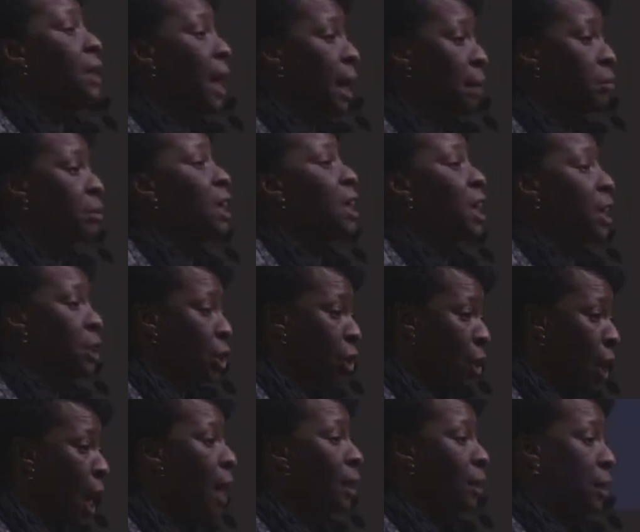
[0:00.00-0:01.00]
times they had
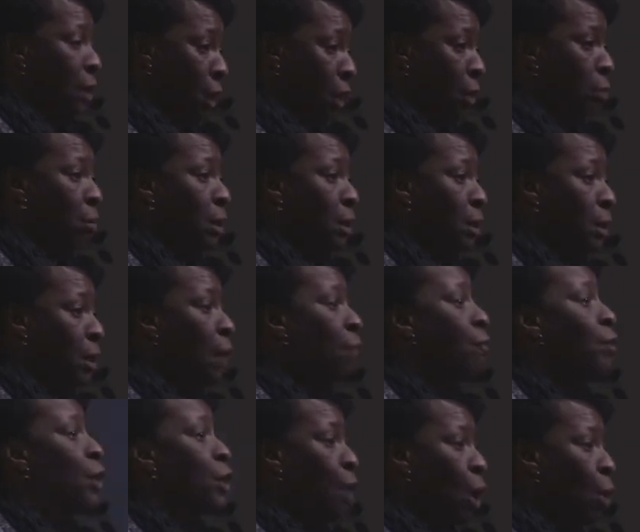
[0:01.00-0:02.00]
shot Cary
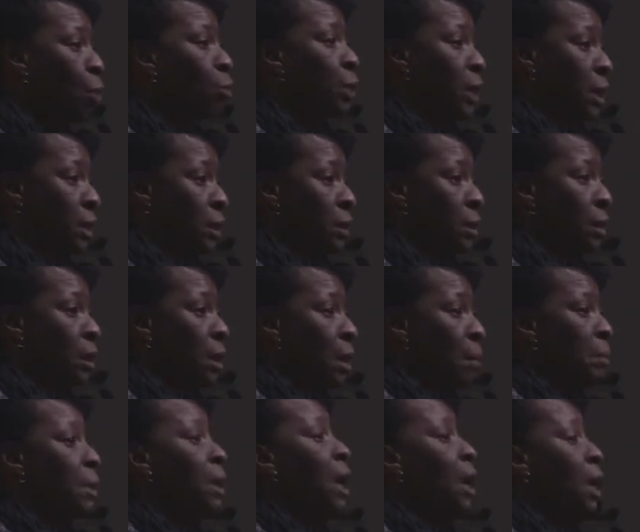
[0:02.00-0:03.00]
for no reason.
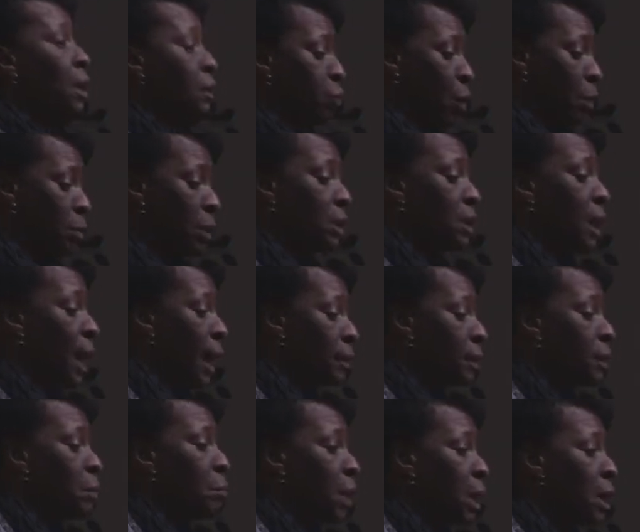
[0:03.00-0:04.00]
Because from the time
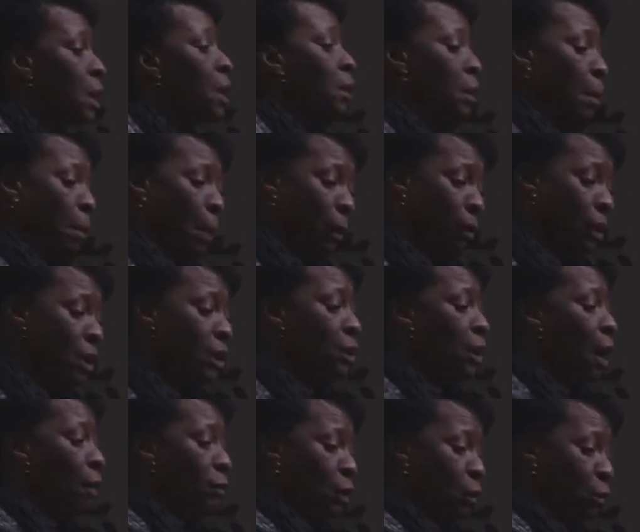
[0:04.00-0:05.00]
to me, the police
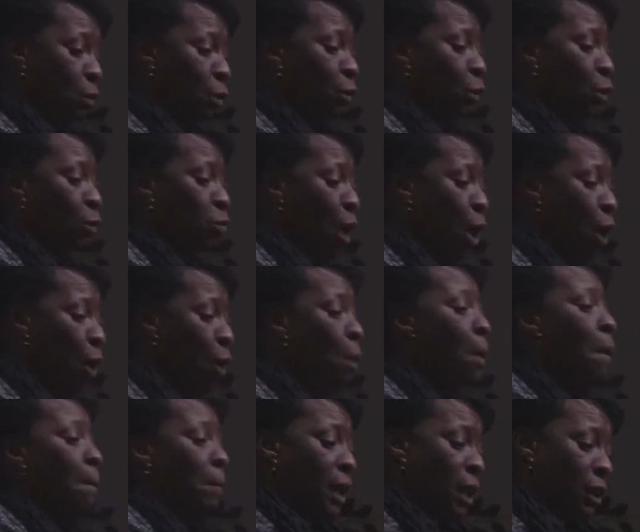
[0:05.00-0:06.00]
officers was wrong
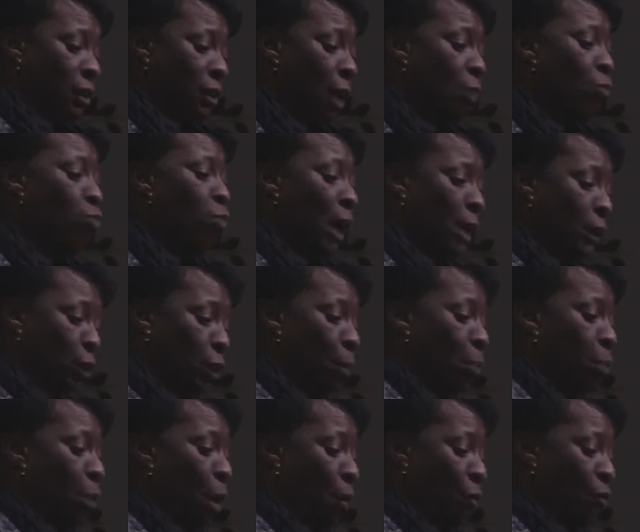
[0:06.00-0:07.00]
because they racial
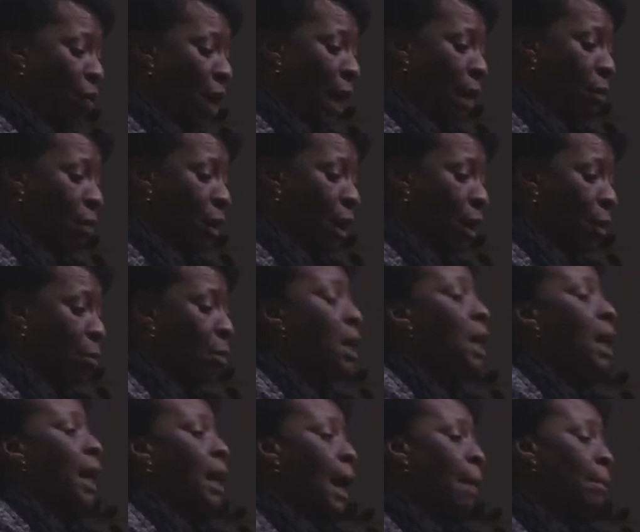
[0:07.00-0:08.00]
profiled Cary,
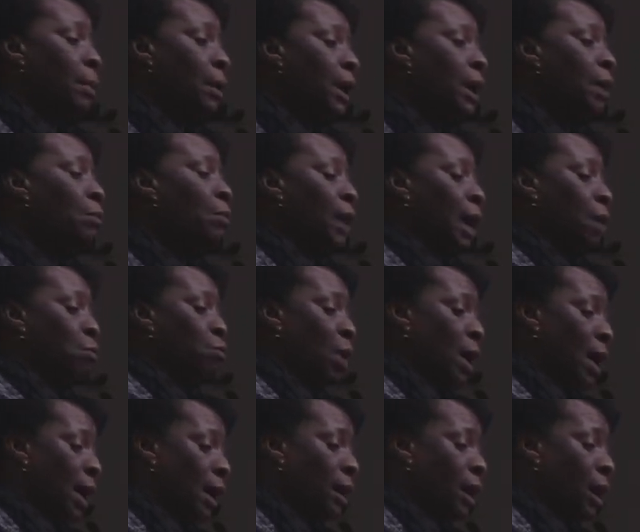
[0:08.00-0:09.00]
and I believe when they
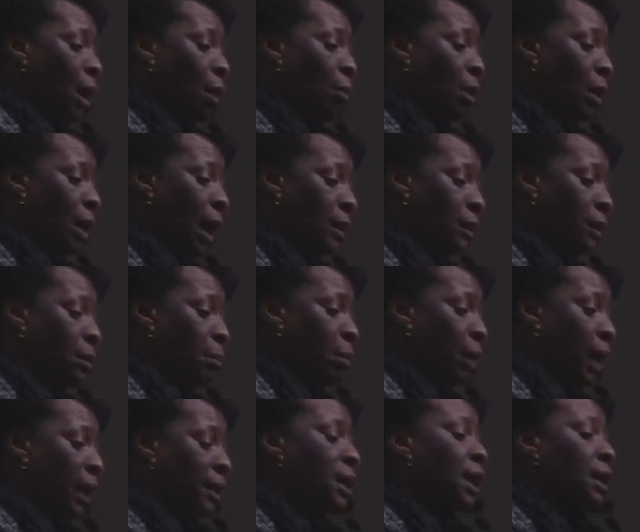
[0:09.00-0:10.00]
ran Cary license
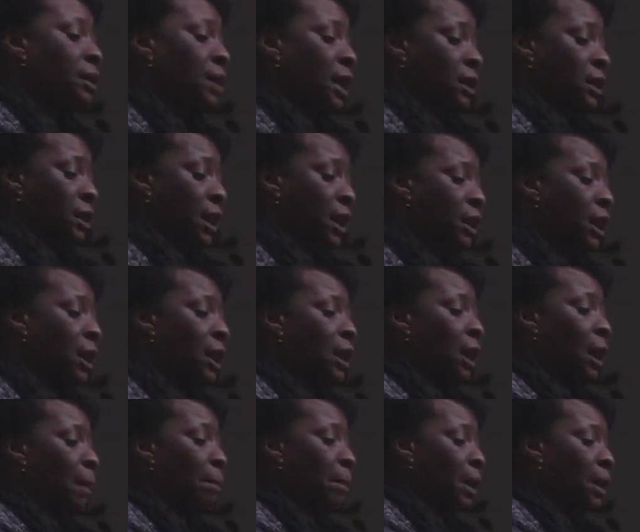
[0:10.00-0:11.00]
plate, they seen that he
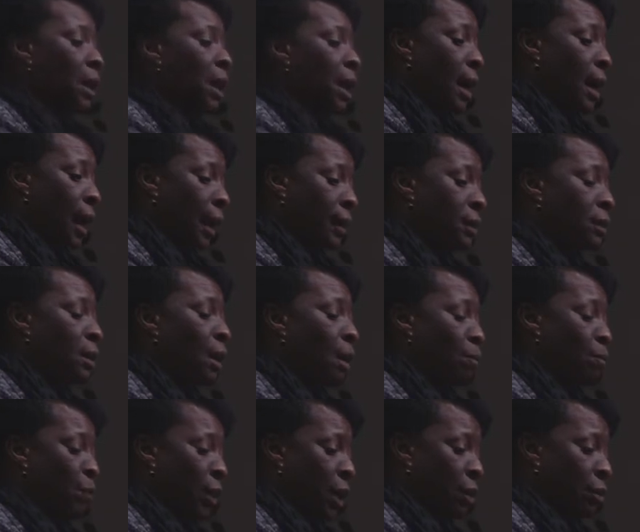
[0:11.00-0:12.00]
had been
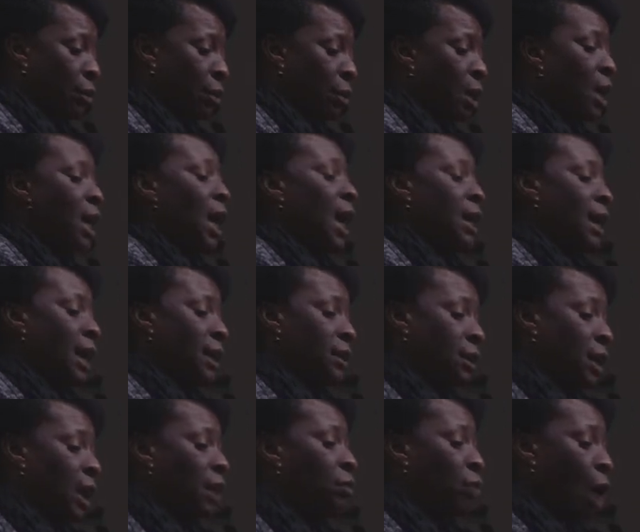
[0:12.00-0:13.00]
ex-offender, and they
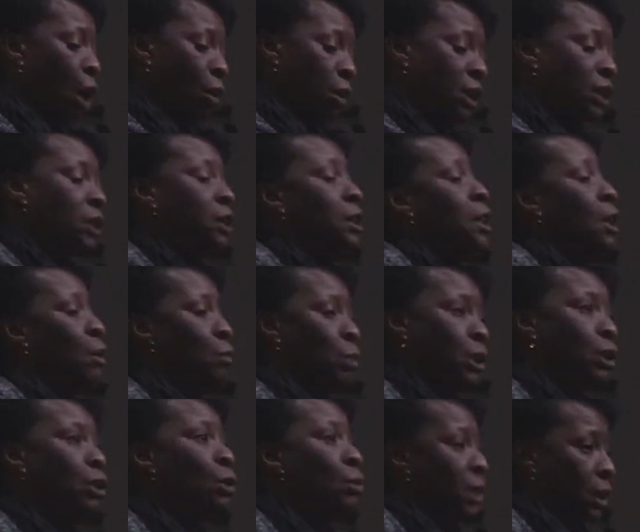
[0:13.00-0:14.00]
thought he still
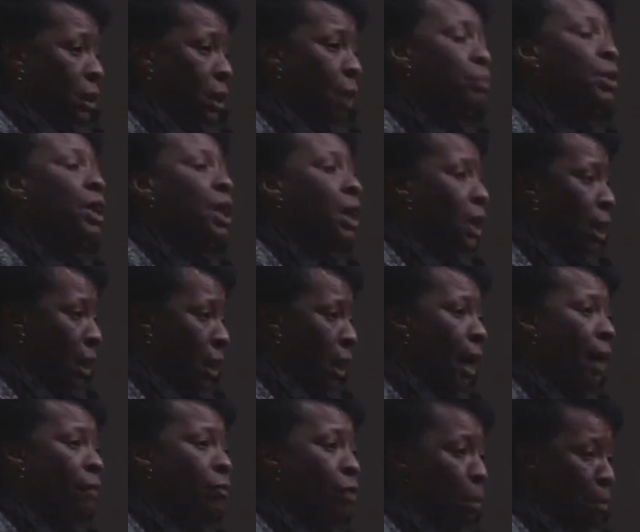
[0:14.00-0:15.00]
was doing something he didn't
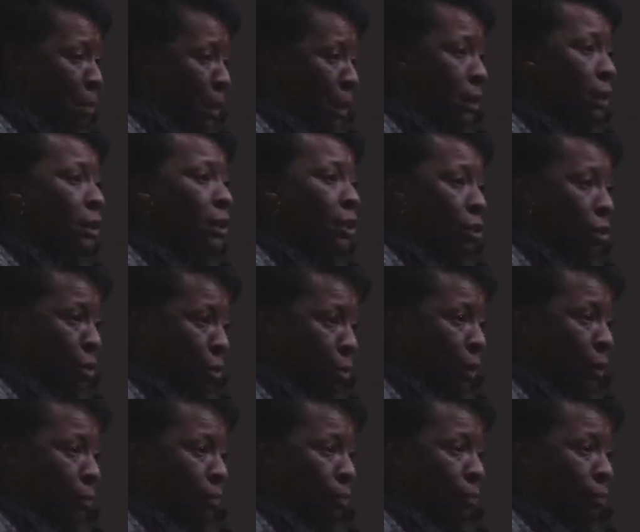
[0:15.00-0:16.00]
have no business doing.
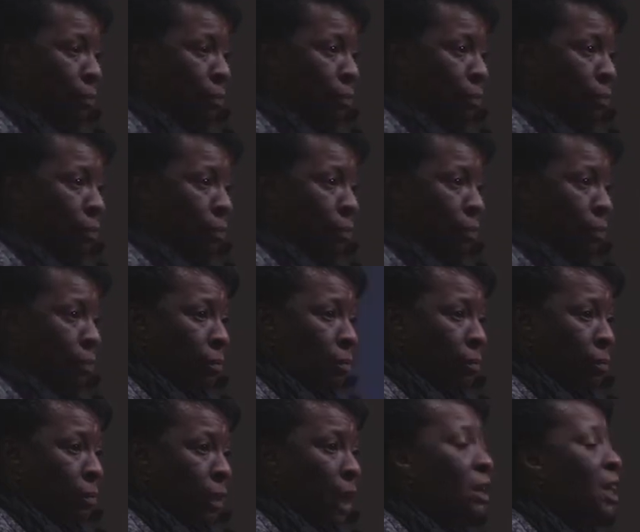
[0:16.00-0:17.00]

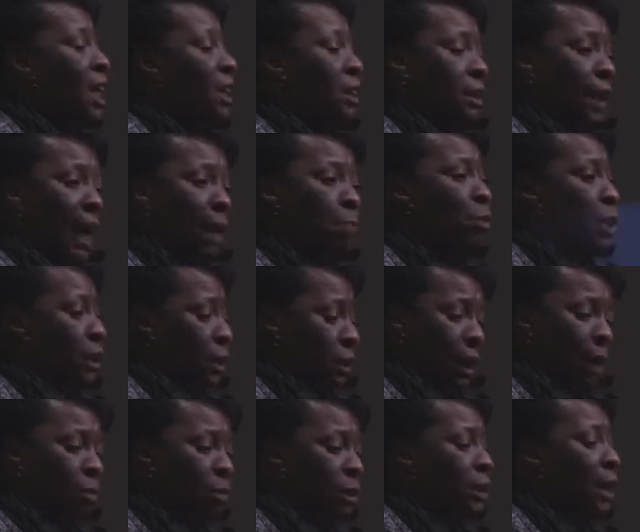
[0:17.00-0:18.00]
That
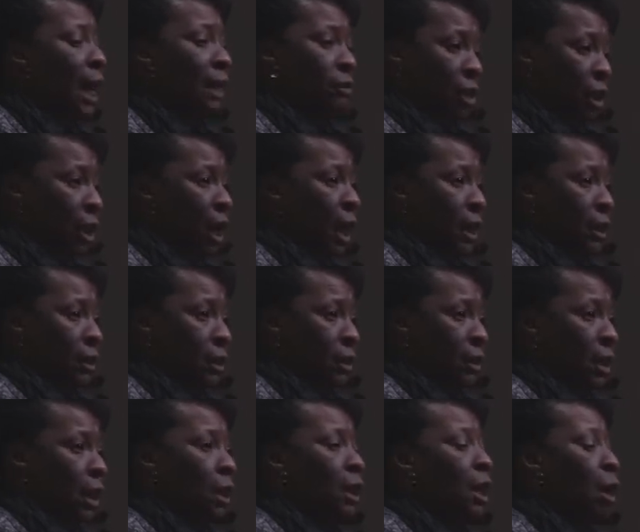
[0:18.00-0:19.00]
was not the case.
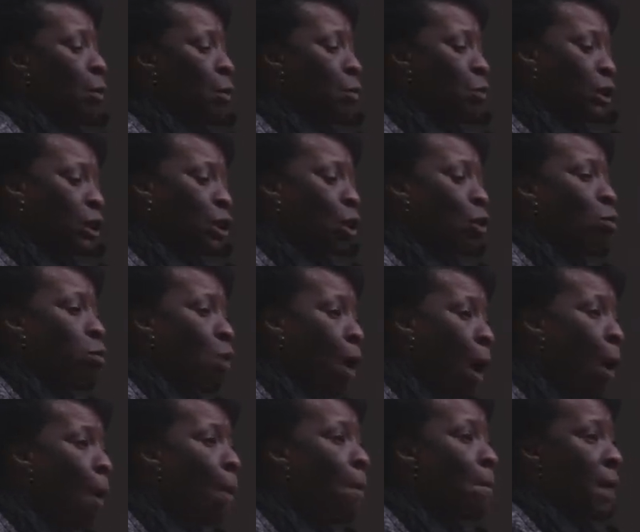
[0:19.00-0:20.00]
Cary was a
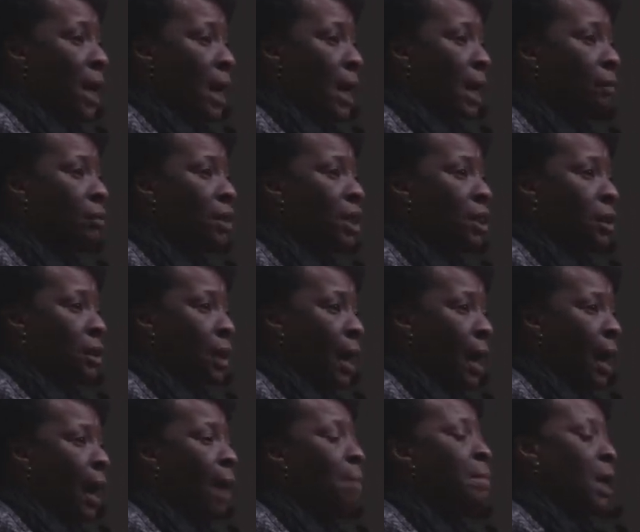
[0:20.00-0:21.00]
grown man this
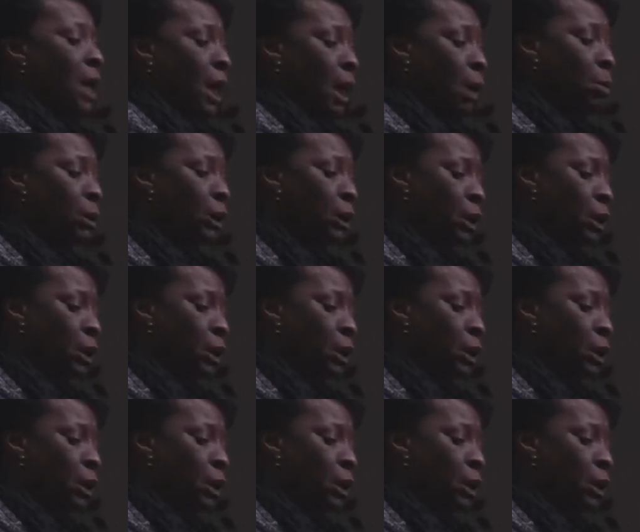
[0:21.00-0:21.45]
time. He